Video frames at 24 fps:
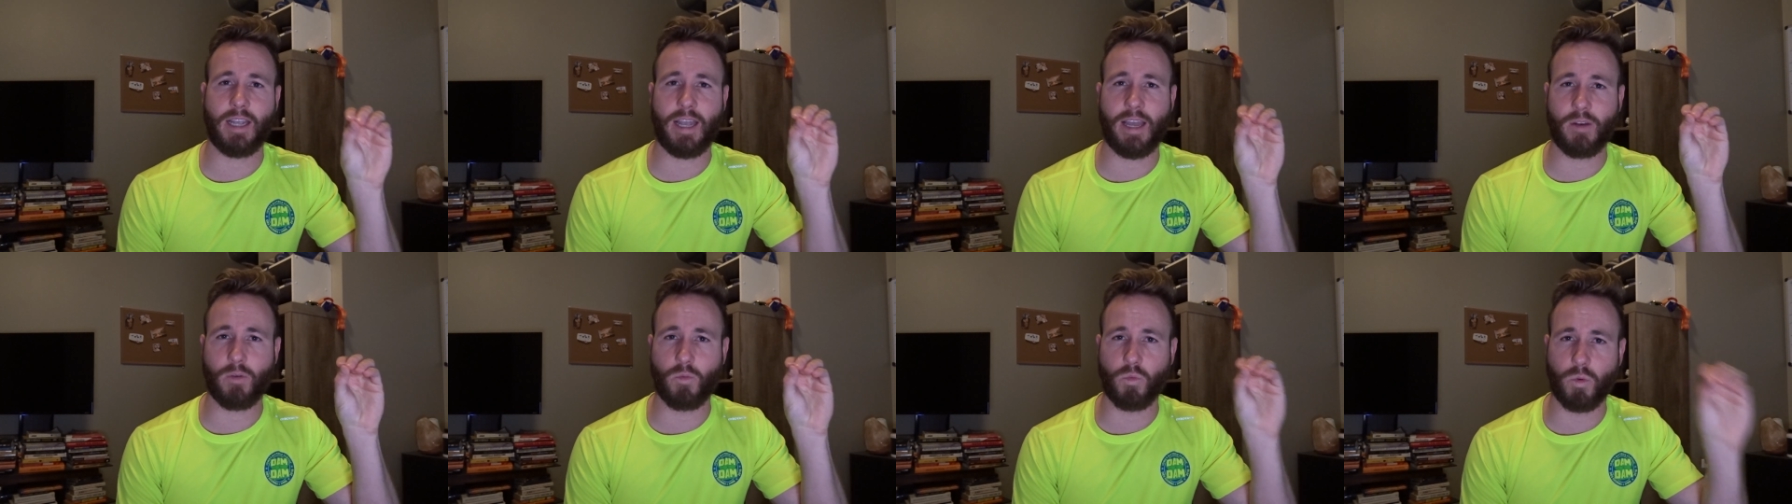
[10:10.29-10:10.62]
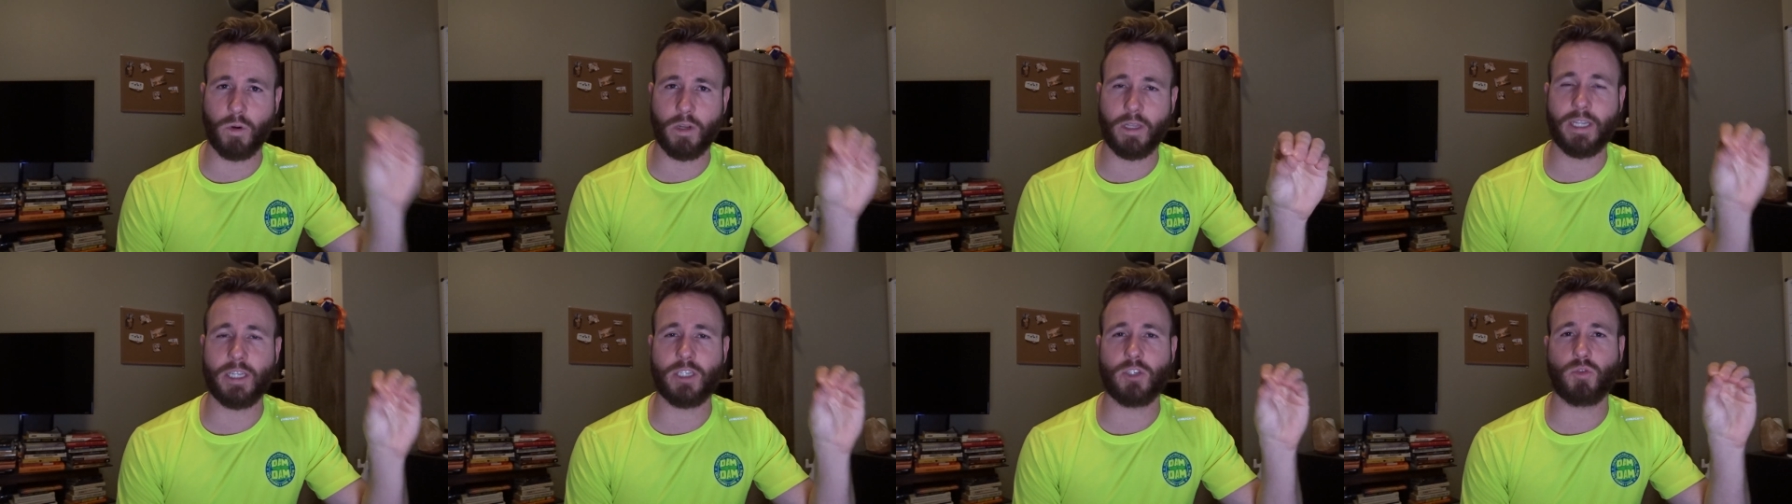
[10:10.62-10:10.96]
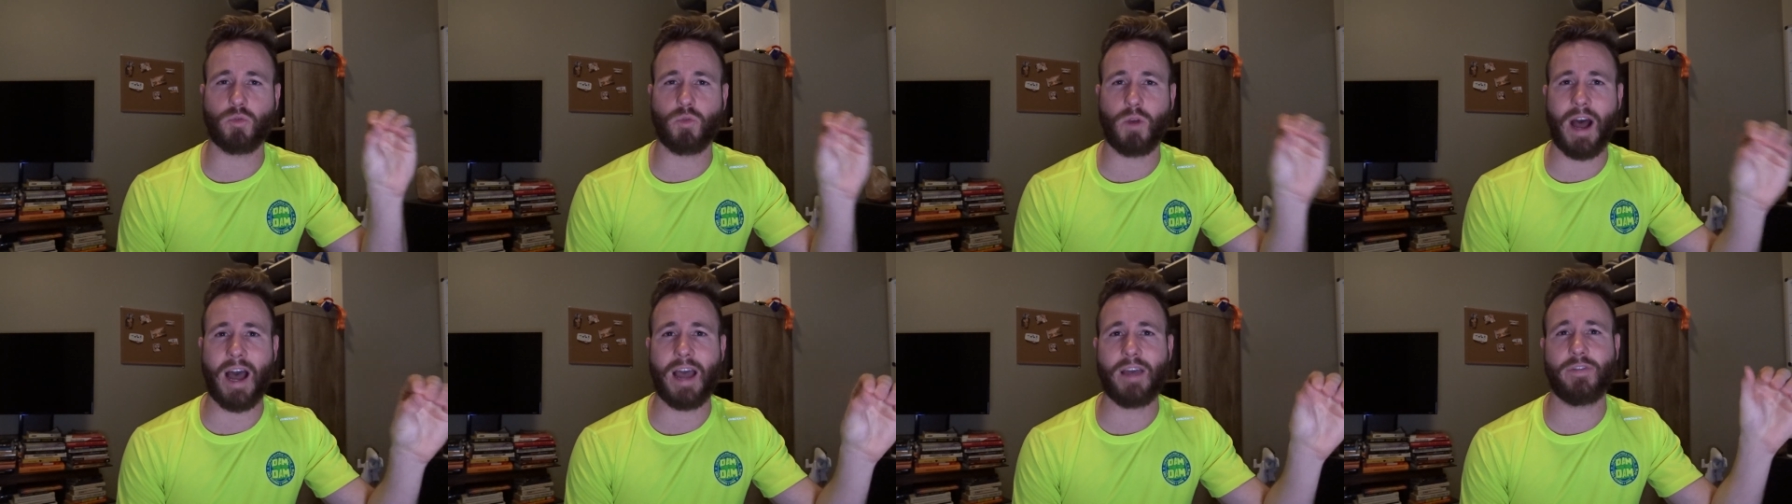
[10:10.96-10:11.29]
and really
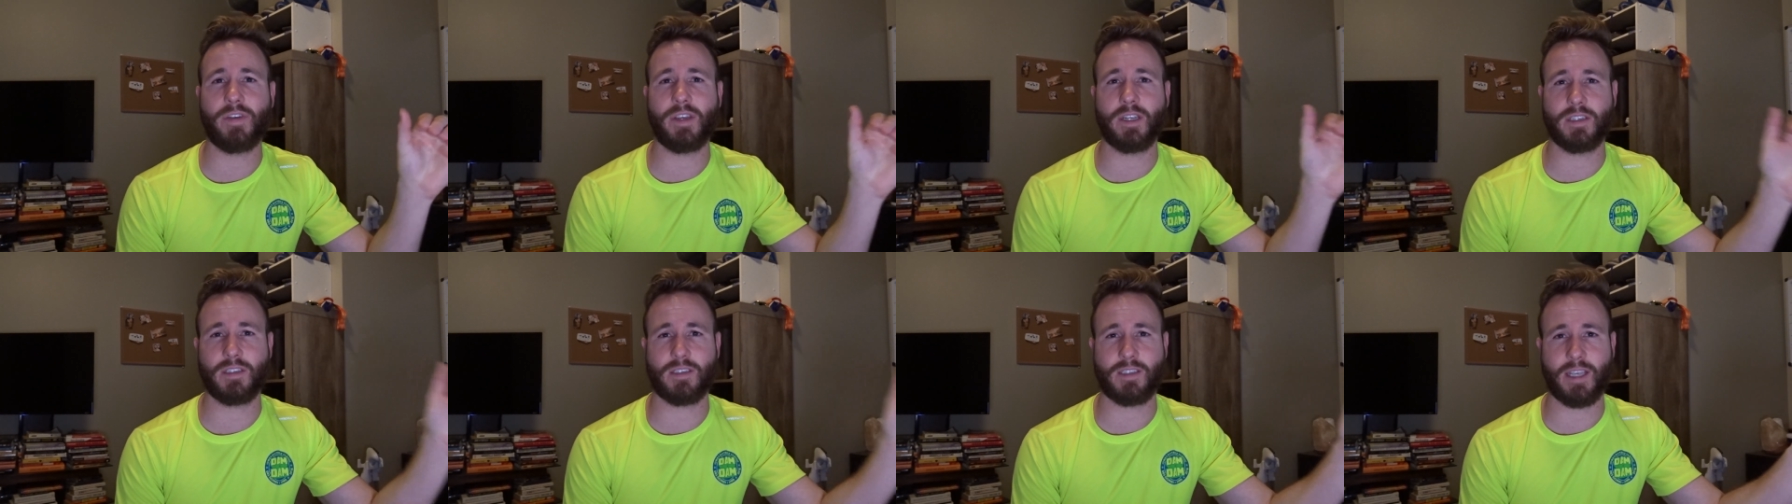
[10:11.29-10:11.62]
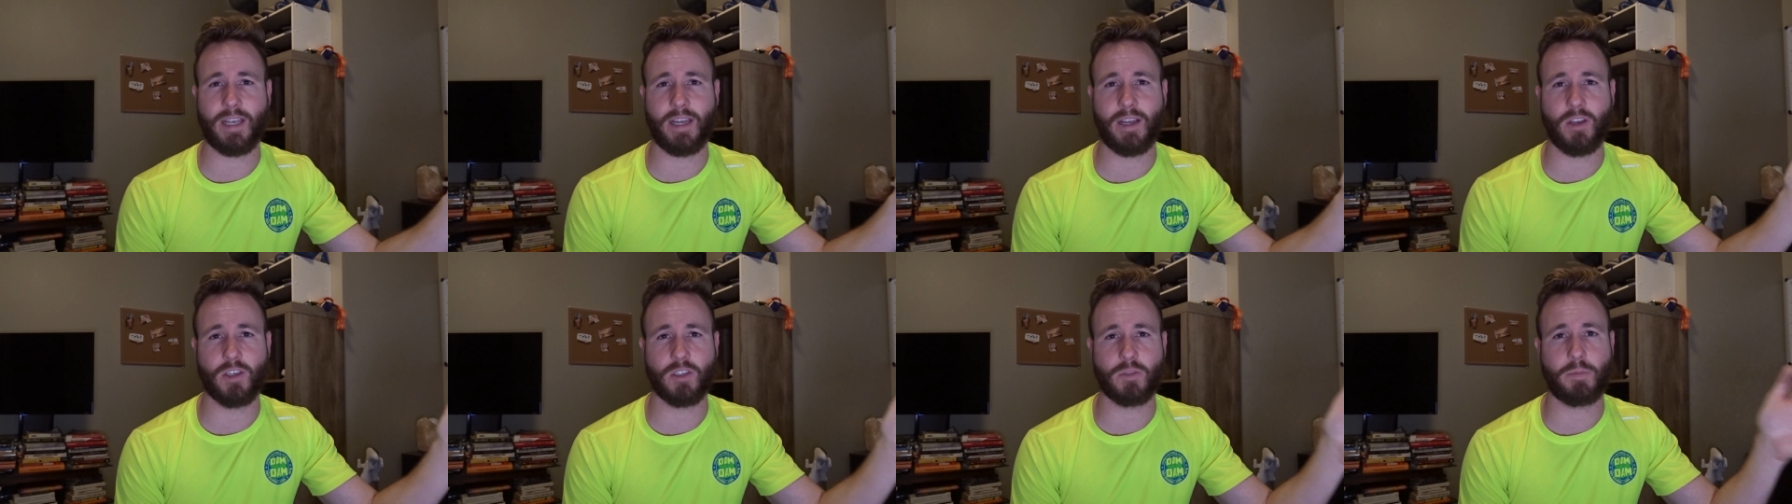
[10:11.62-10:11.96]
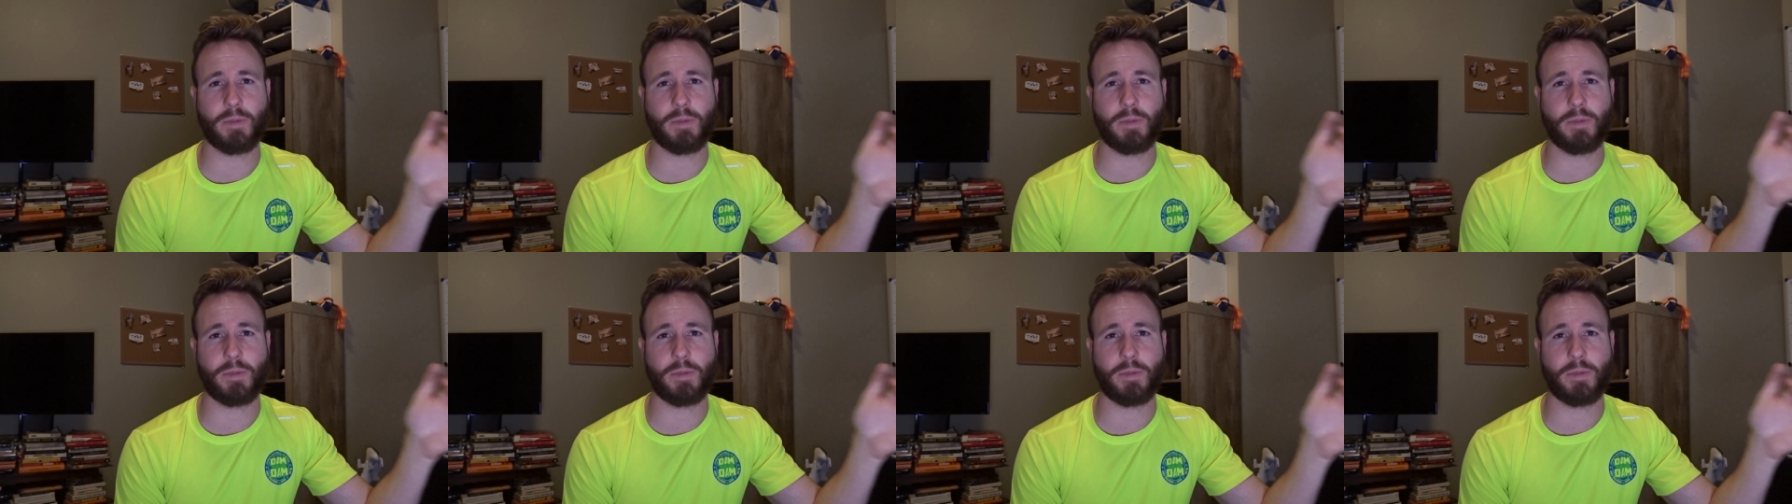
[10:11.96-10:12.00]
driving sales,